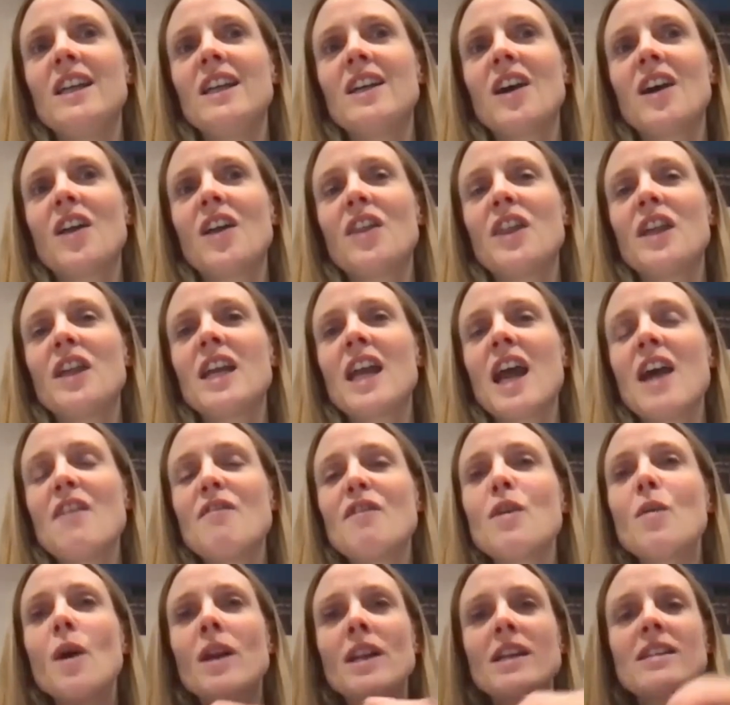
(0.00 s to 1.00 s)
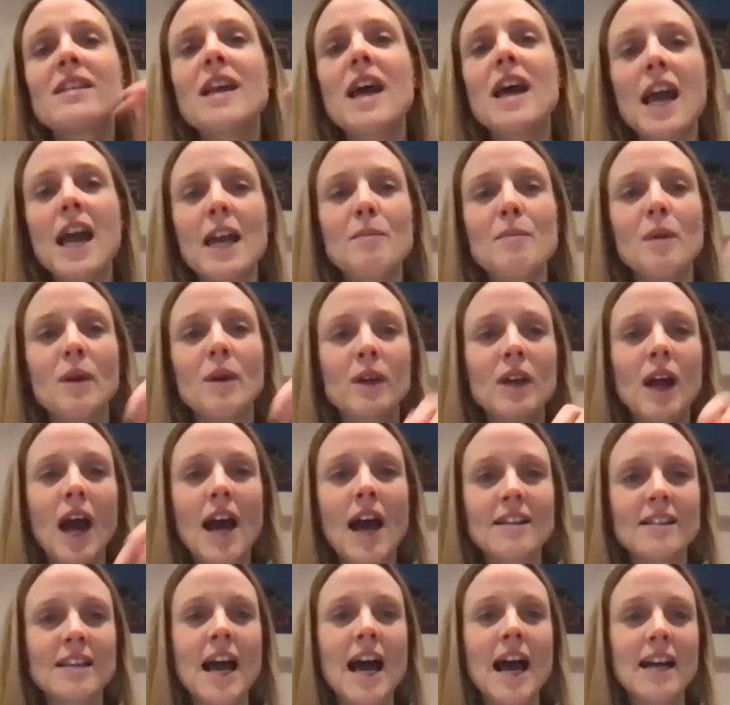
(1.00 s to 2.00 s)
I think everyone has
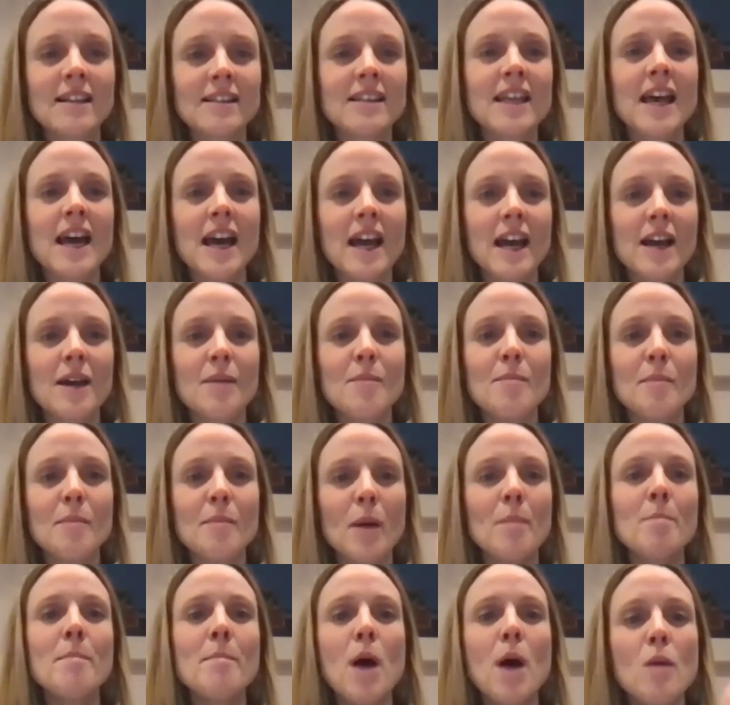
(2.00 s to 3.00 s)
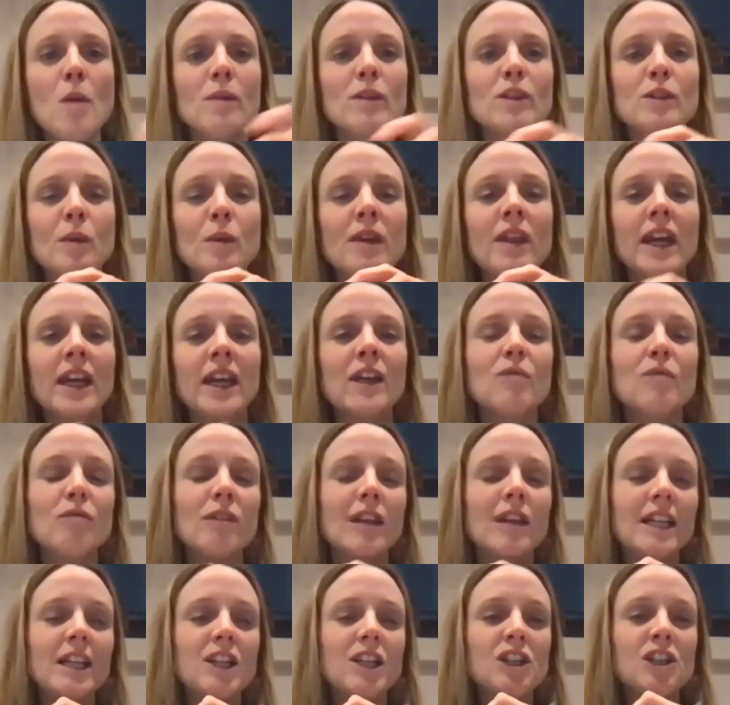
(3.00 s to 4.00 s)
their moments where they can
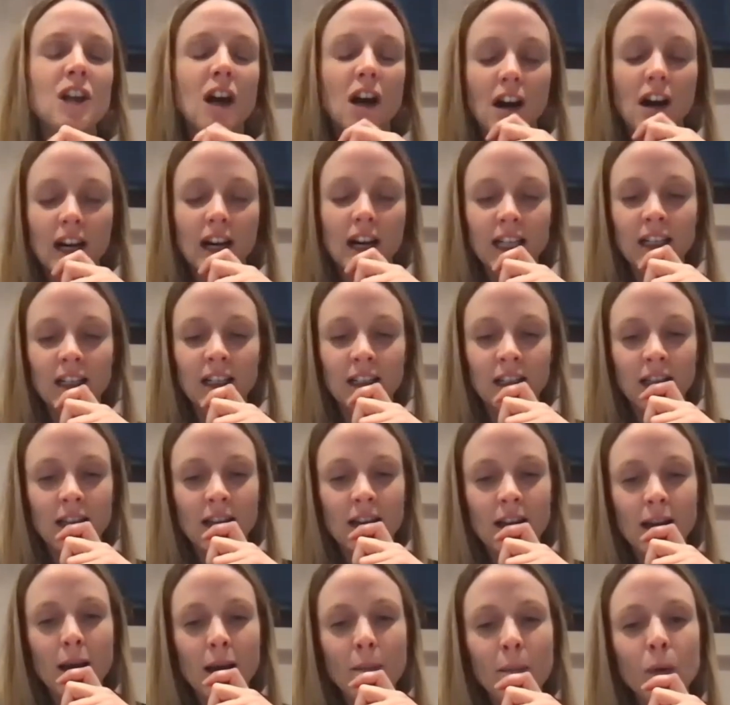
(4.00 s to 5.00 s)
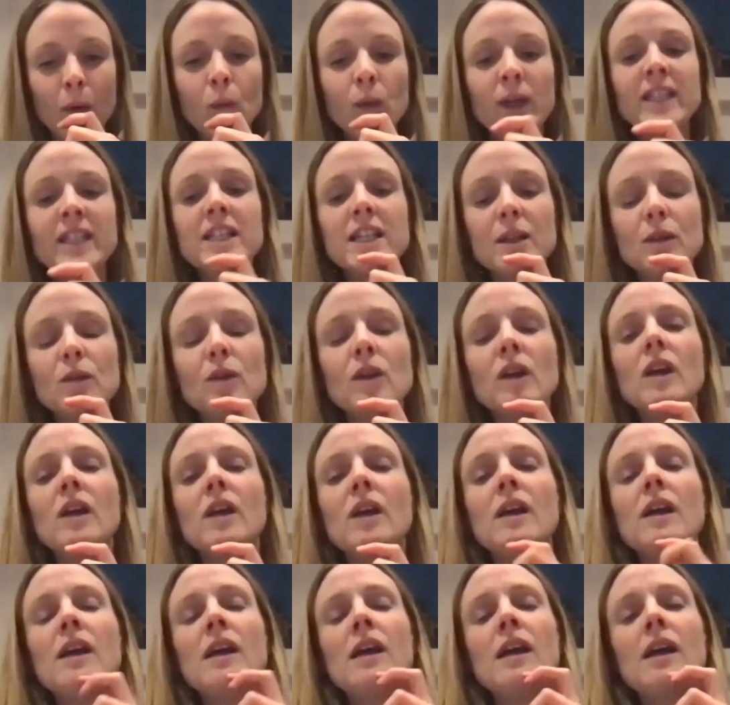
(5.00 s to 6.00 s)
really shine. But we did
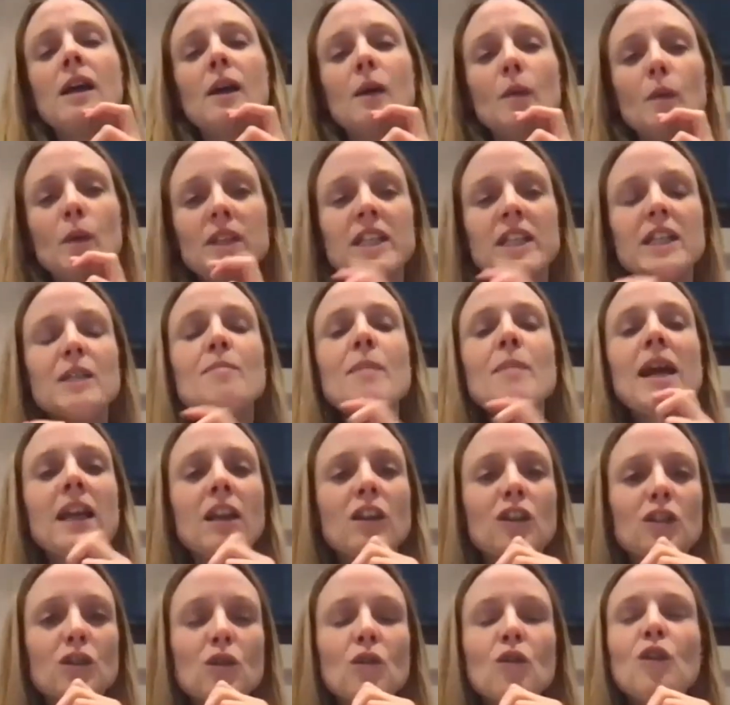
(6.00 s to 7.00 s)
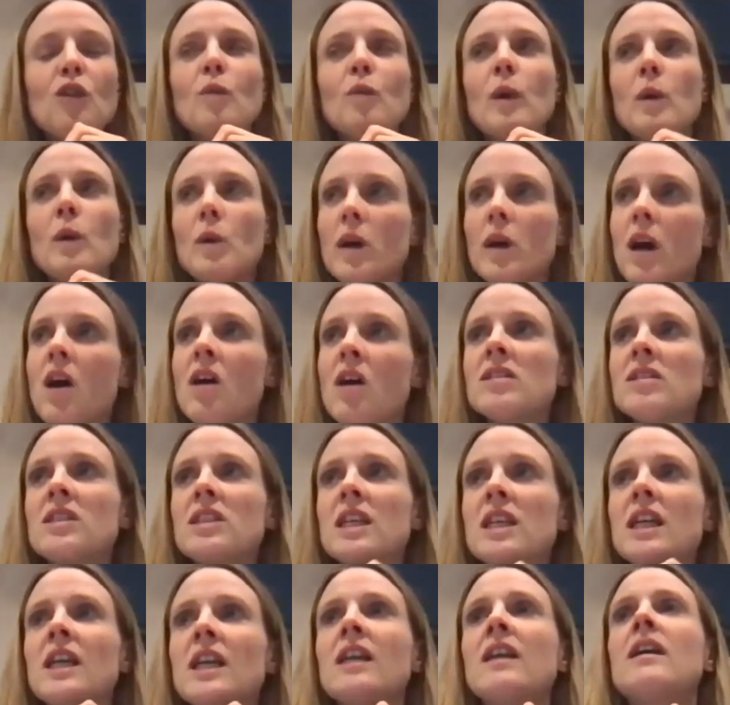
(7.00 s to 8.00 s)
make sure that we were
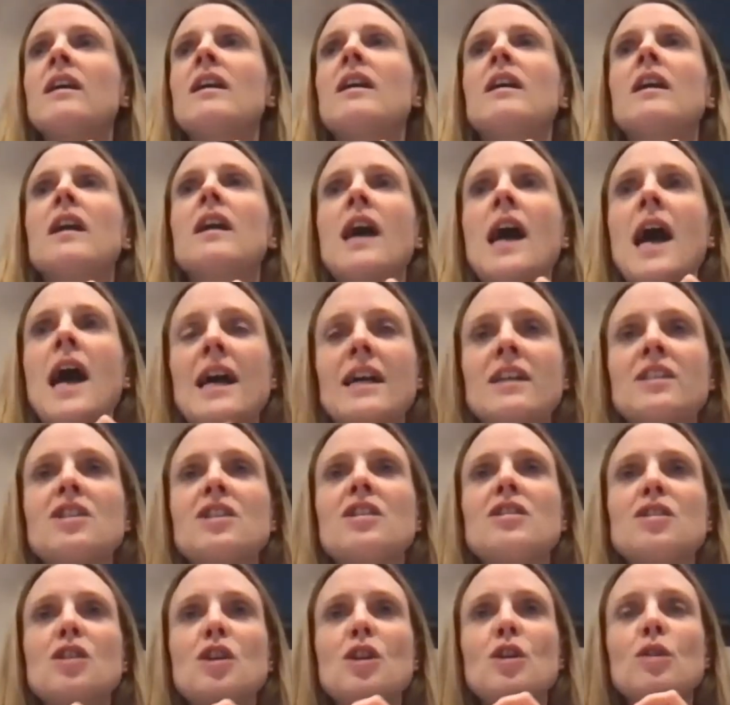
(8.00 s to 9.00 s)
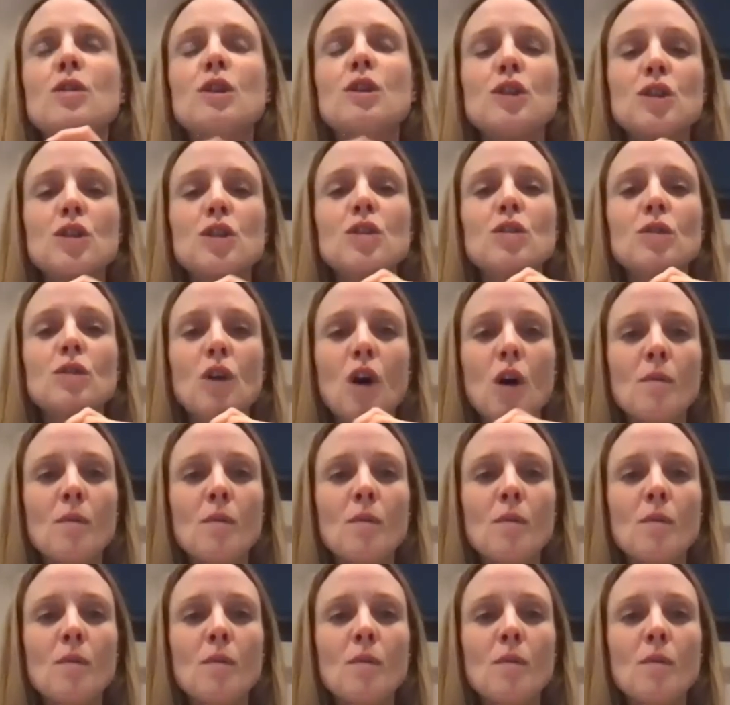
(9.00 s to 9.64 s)
casting actors who could do